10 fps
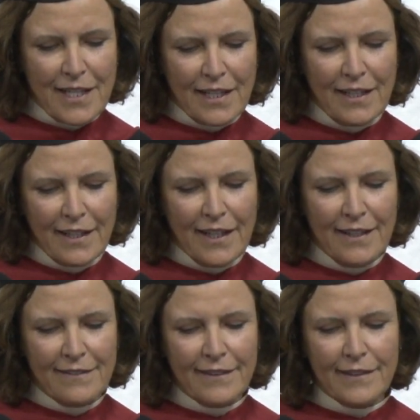
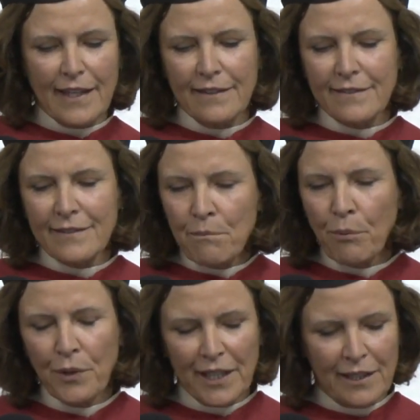it's at some
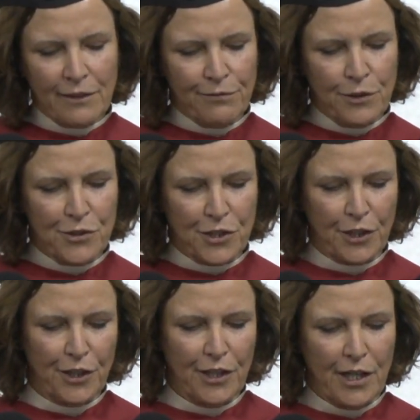point in the
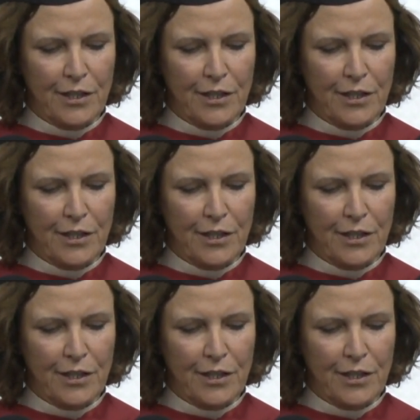future,